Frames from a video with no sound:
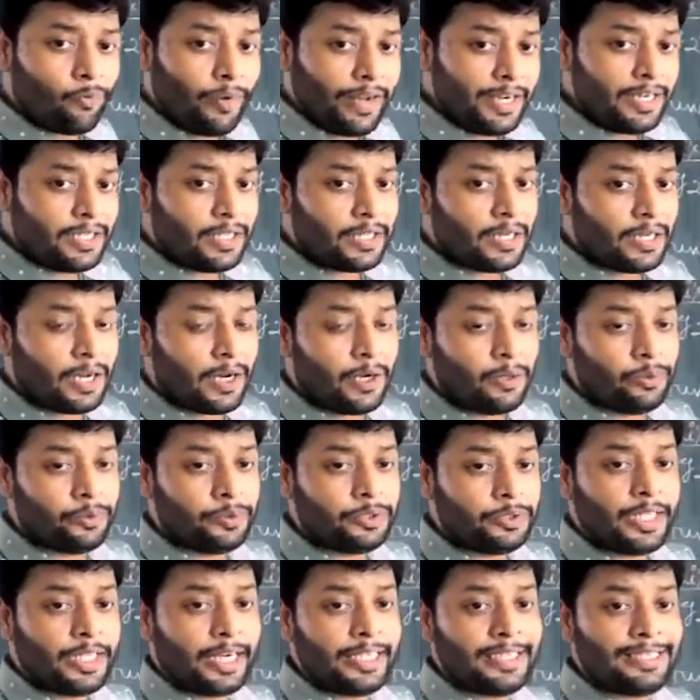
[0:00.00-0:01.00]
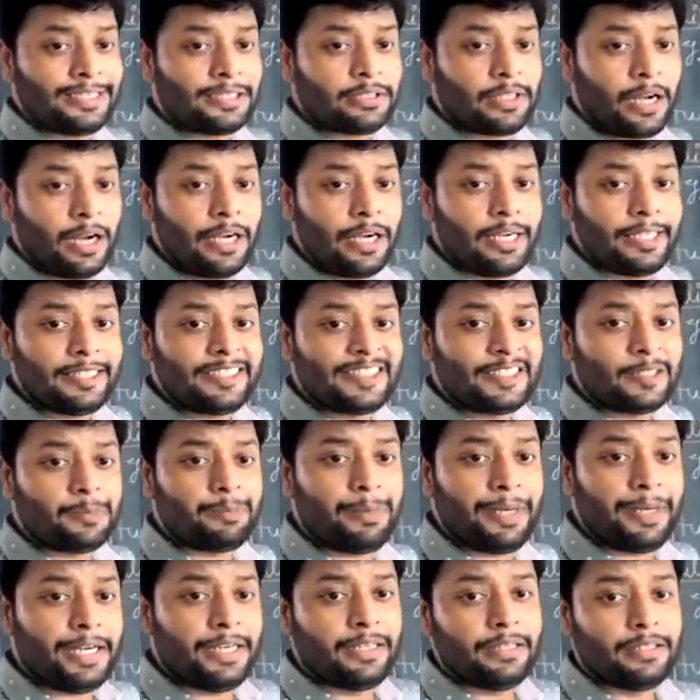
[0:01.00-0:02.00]
one ground that is called
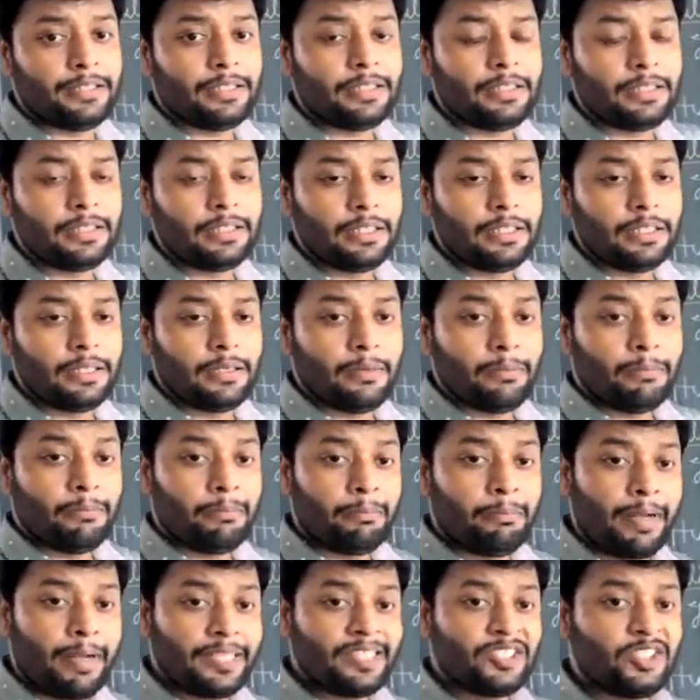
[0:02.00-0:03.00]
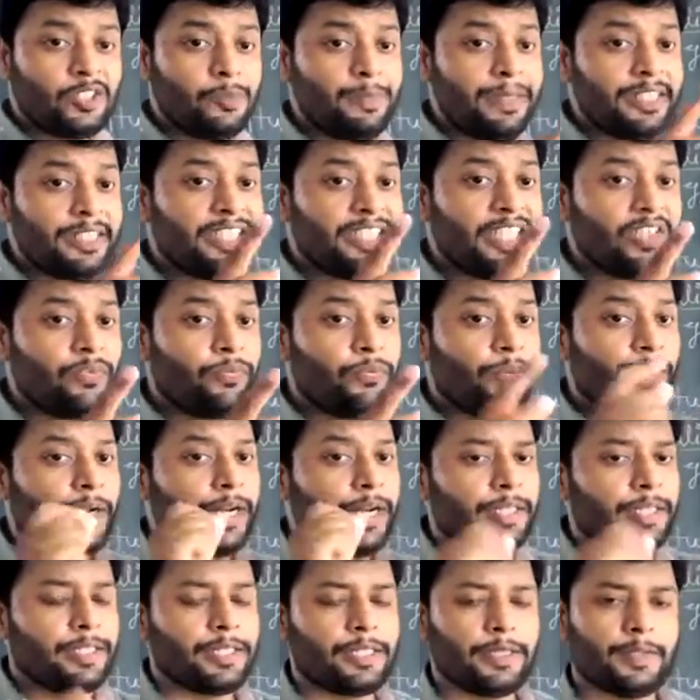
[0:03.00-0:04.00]
spin must be
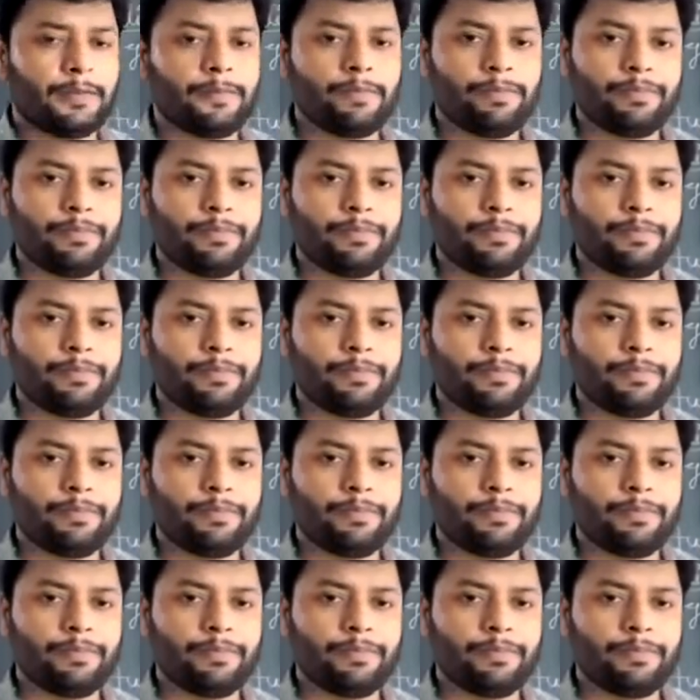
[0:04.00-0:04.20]
different.